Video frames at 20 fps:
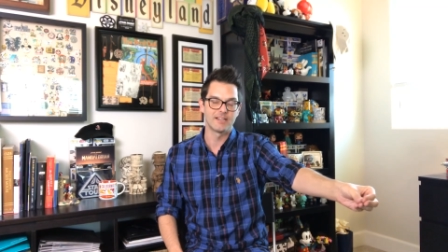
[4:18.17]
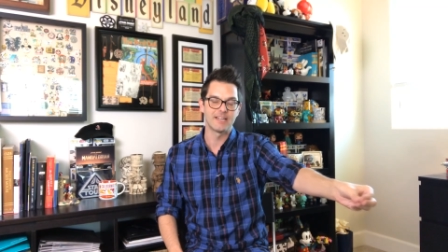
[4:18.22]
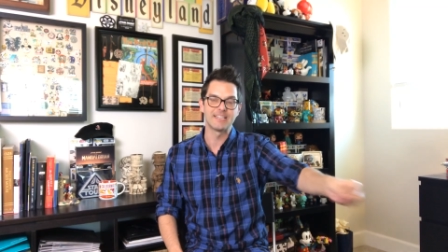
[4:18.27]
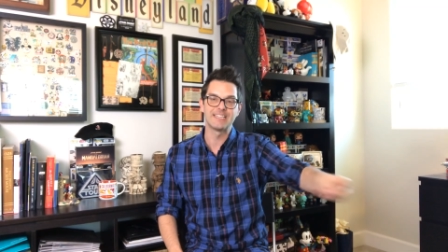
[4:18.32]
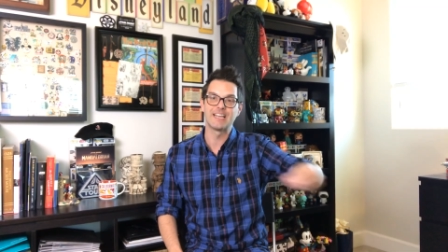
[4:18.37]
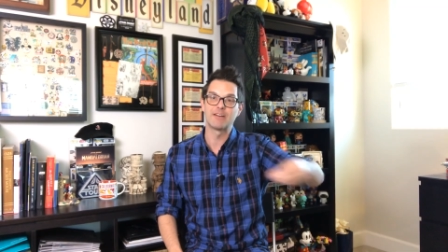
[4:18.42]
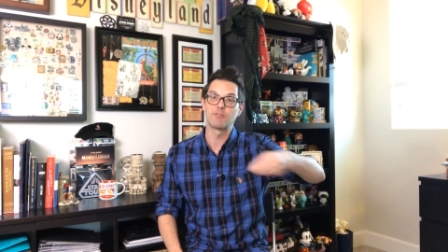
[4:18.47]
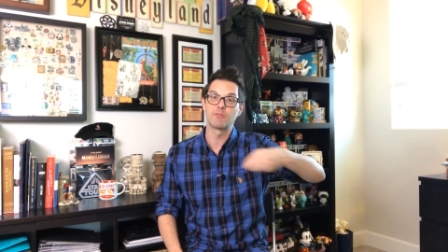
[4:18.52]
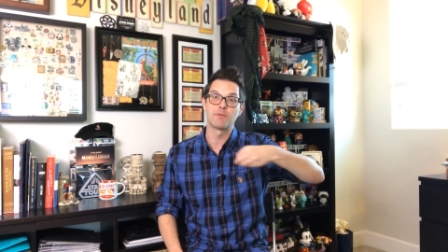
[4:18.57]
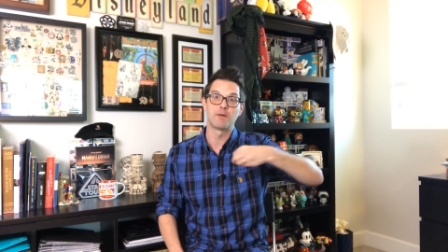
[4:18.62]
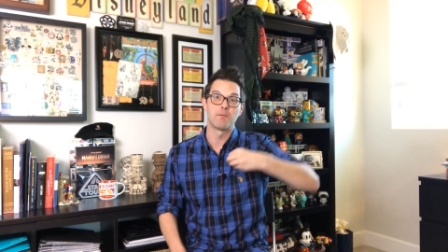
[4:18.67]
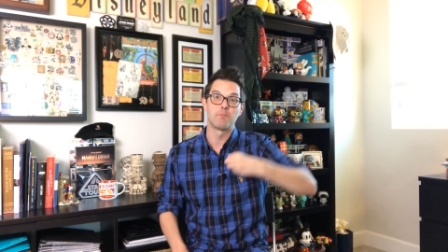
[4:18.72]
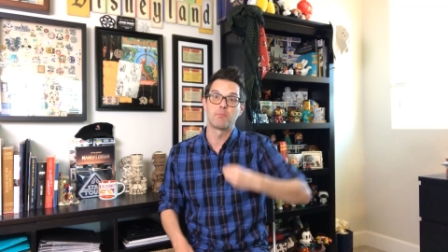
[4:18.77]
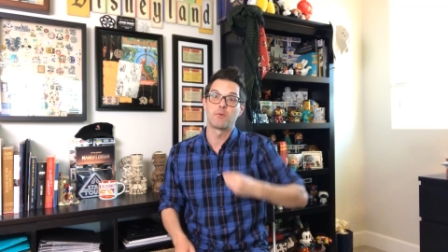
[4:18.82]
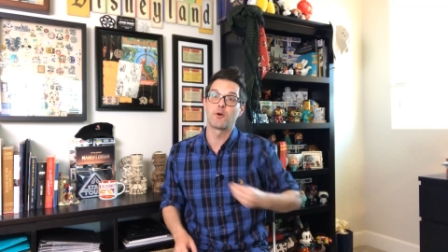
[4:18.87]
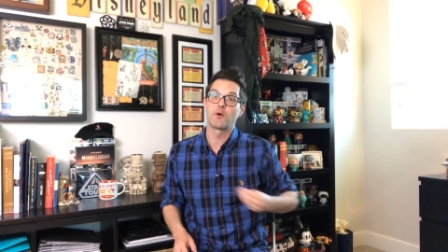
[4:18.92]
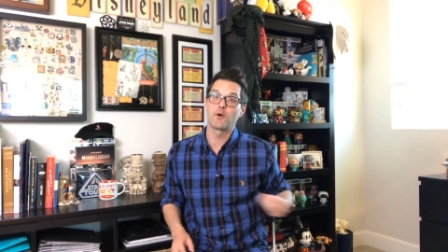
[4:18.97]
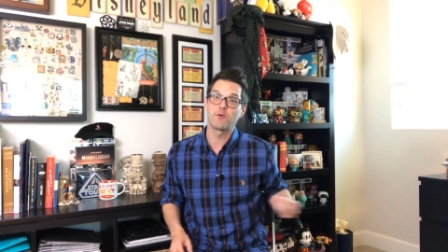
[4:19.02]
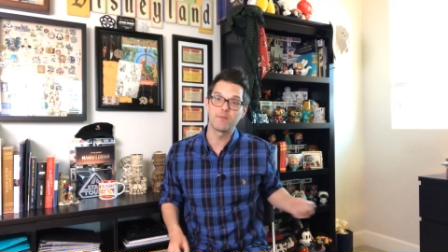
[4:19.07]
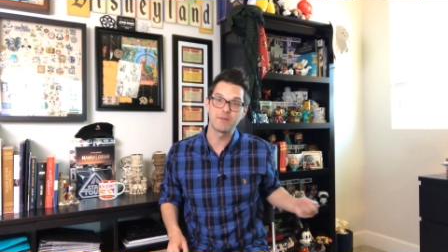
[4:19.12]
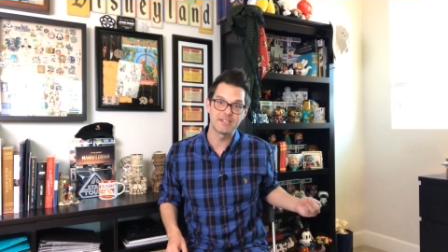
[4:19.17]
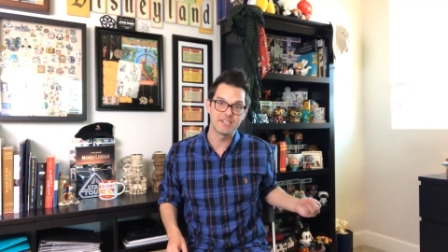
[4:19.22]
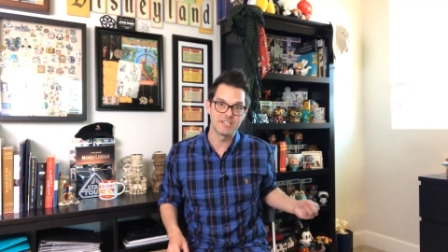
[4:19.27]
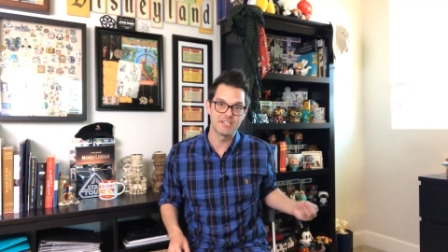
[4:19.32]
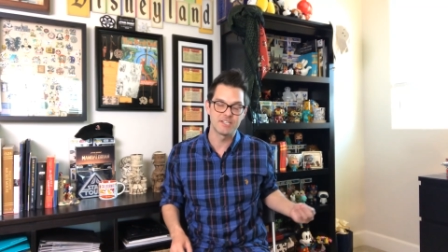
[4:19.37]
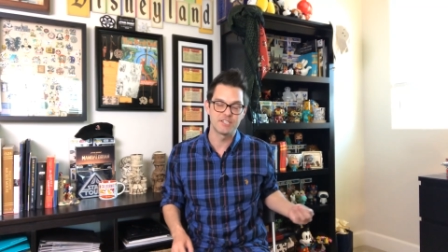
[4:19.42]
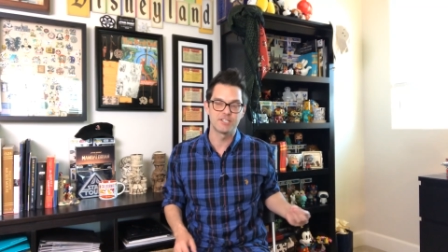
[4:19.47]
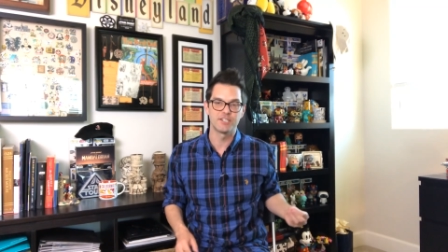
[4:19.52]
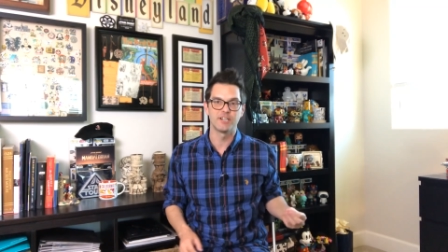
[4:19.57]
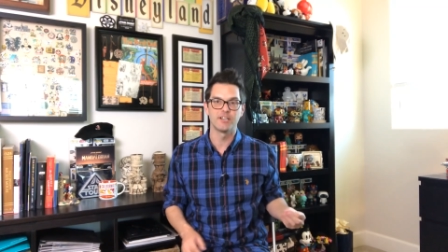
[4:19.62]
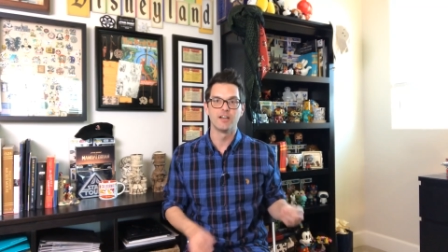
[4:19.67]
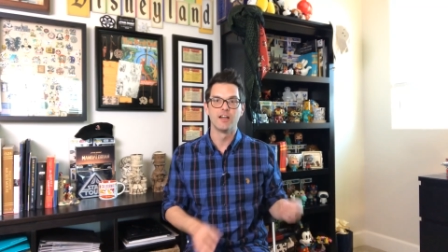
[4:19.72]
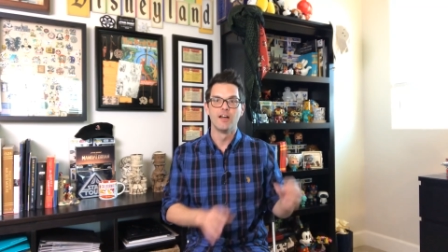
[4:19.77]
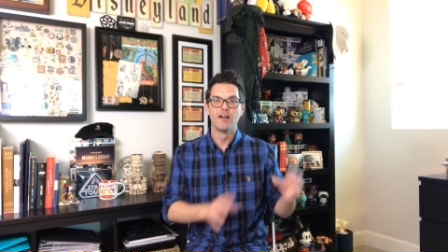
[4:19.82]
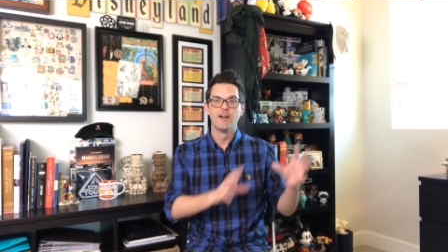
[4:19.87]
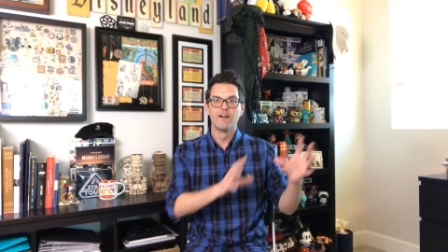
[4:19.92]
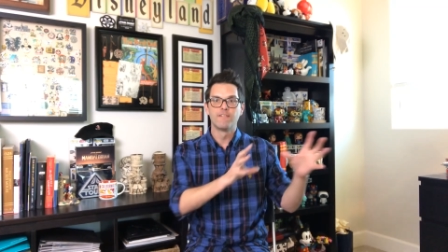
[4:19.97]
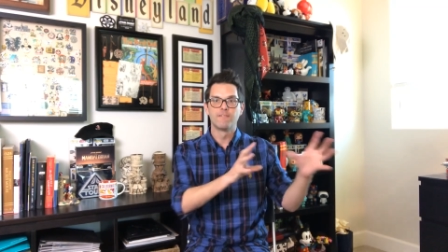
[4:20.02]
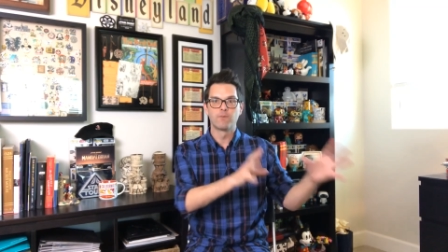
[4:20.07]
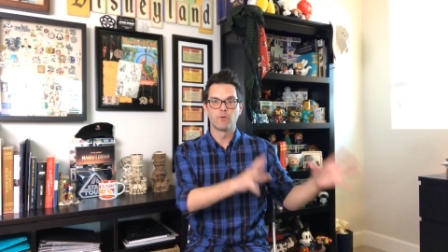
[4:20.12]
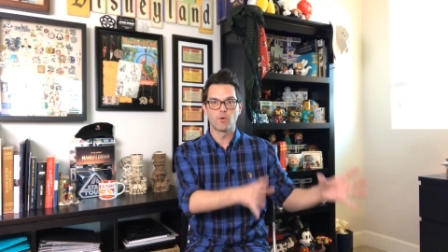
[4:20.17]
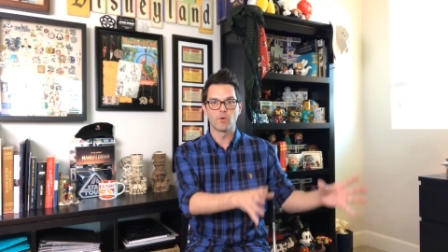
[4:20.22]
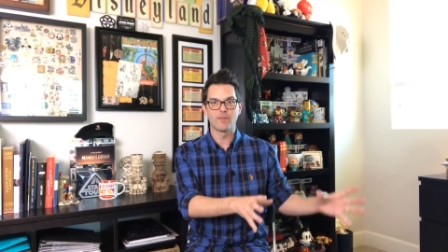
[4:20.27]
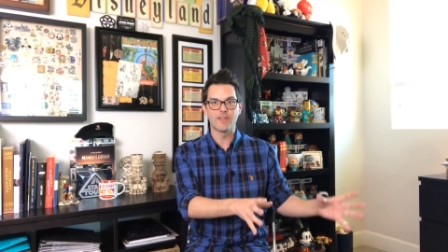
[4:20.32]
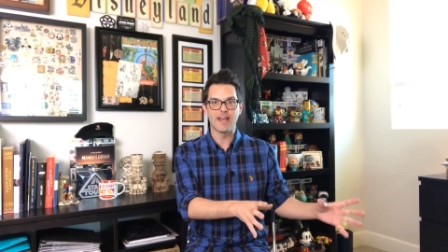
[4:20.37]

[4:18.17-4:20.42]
I think that would have been a perfect addition for